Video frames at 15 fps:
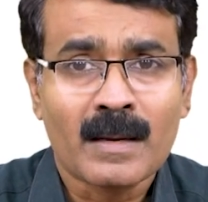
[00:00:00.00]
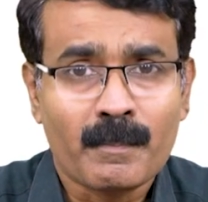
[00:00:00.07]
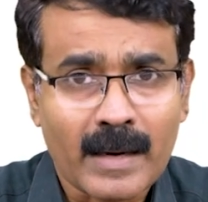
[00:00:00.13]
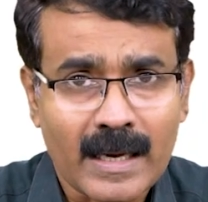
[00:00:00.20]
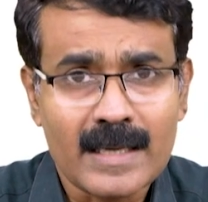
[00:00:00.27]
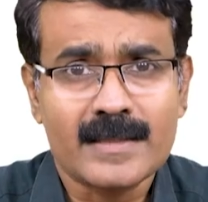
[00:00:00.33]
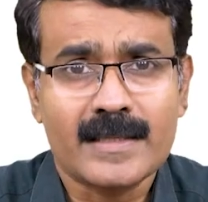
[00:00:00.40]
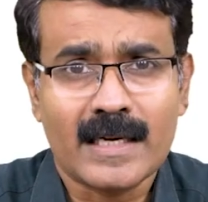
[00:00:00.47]

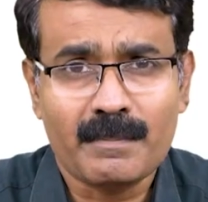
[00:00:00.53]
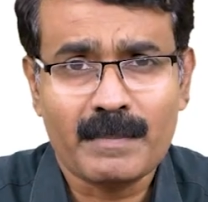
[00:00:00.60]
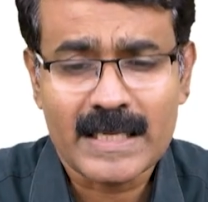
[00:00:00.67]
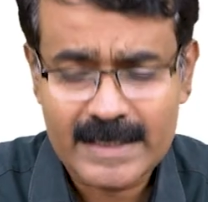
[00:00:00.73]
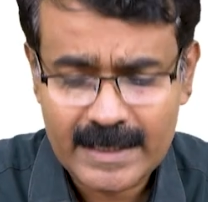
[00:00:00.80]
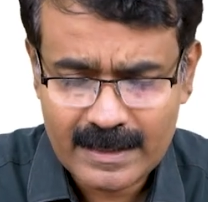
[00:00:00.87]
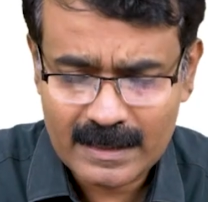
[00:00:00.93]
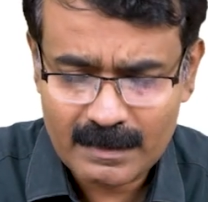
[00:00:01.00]
Palisade
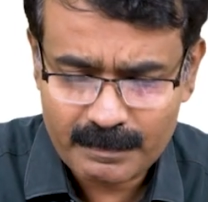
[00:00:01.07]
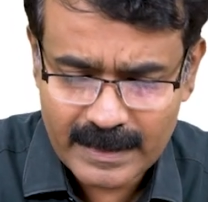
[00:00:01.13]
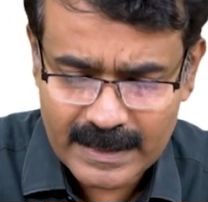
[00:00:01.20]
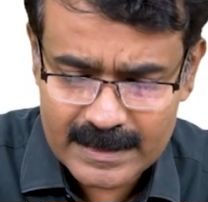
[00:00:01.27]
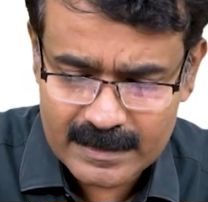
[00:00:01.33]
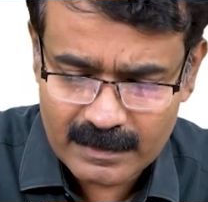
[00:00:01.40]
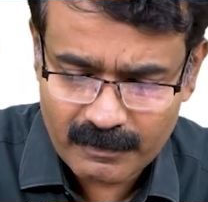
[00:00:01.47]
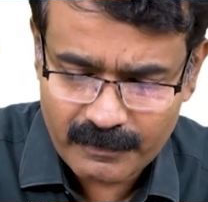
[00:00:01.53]
basically
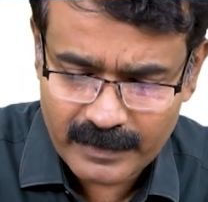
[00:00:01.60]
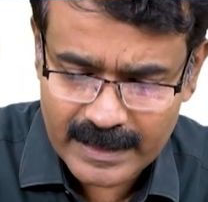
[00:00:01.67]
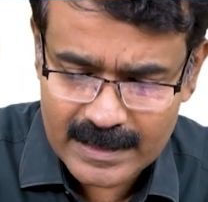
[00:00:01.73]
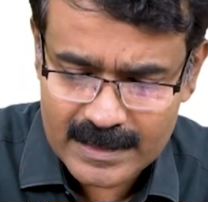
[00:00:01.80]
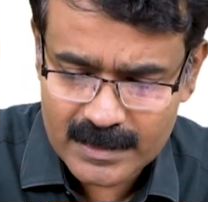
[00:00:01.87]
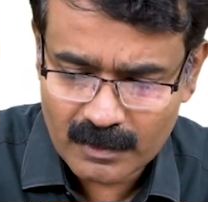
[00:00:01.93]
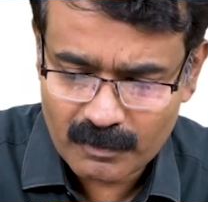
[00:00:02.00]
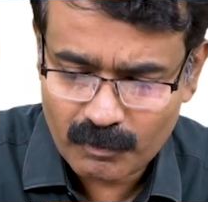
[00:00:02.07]
means a
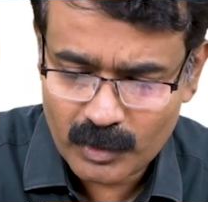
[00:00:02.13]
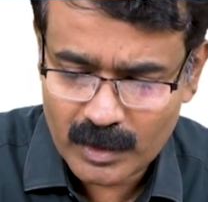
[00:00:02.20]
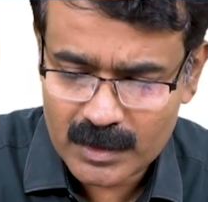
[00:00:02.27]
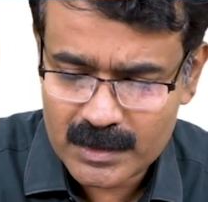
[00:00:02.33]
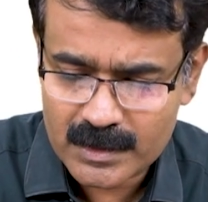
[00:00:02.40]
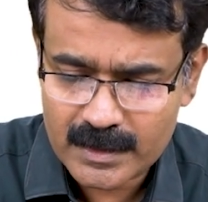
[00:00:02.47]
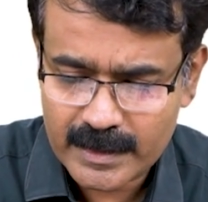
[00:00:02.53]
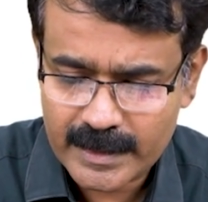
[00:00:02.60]
fence of wooden
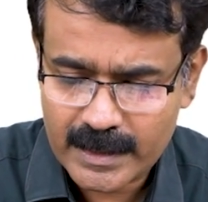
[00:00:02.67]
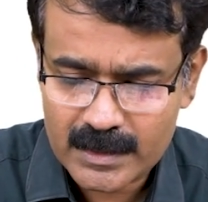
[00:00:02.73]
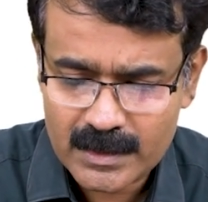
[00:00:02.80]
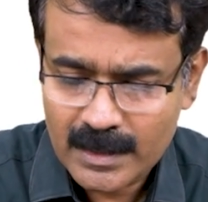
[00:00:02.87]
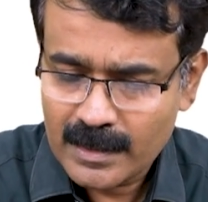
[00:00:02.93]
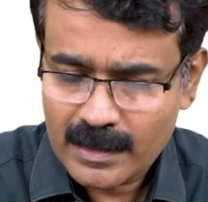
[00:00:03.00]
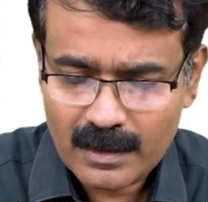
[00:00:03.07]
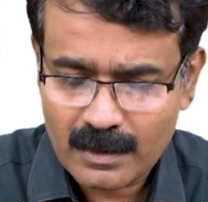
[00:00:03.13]
stakes
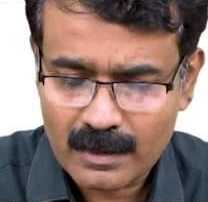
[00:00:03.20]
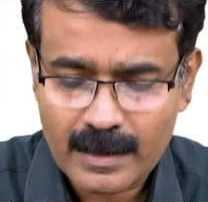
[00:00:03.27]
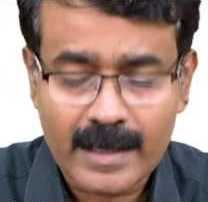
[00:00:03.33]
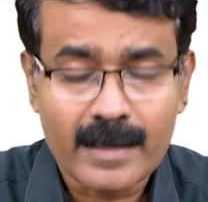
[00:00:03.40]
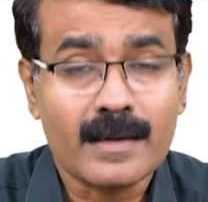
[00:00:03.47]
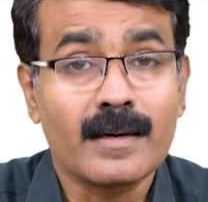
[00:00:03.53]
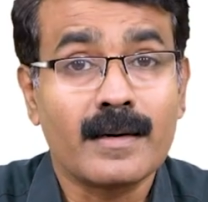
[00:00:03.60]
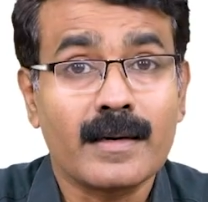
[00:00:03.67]
or
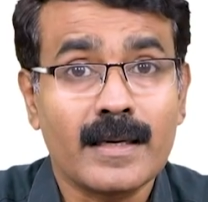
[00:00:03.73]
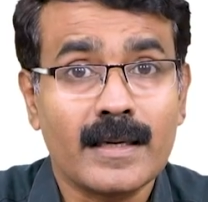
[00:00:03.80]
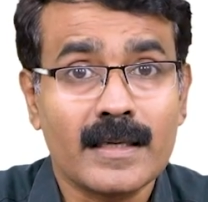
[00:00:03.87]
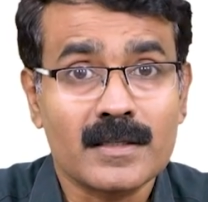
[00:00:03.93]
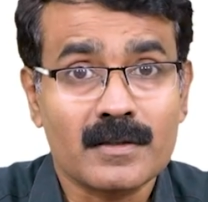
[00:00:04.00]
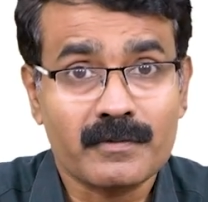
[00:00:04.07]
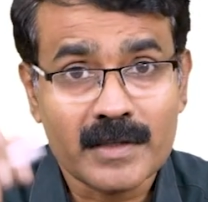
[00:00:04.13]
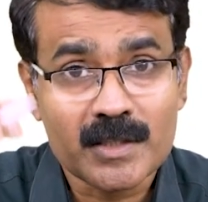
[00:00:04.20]
iron
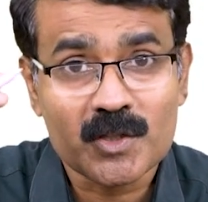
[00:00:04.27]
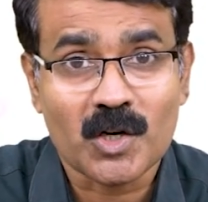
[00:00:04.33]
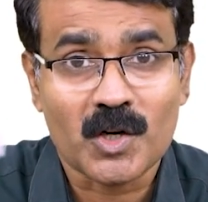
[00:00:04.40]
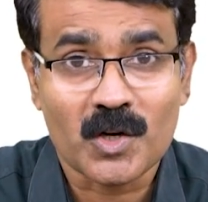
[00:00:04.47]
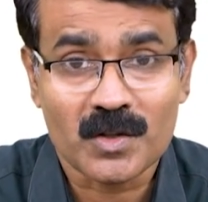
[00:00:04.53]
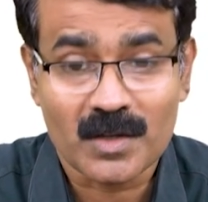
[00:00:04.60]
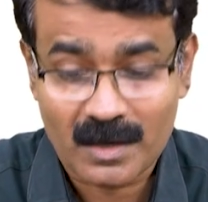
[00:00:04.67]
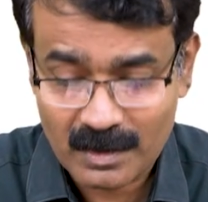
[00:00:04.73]
railings fixed
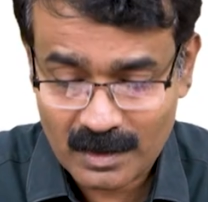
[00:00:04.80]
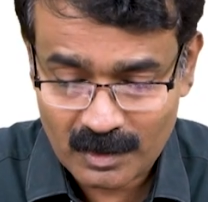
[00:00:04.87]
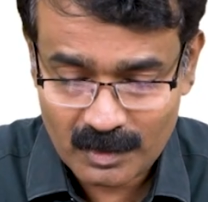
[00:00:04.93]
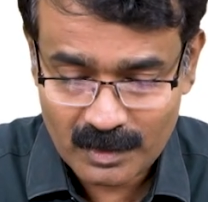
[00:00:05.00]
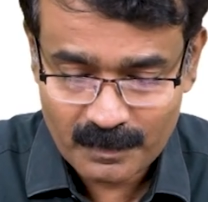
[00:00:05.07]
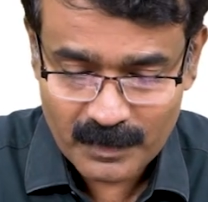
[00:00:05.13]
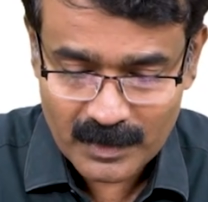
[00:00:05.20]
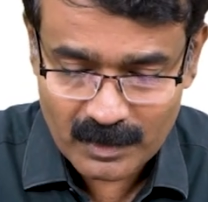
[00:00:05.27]
onto the ground.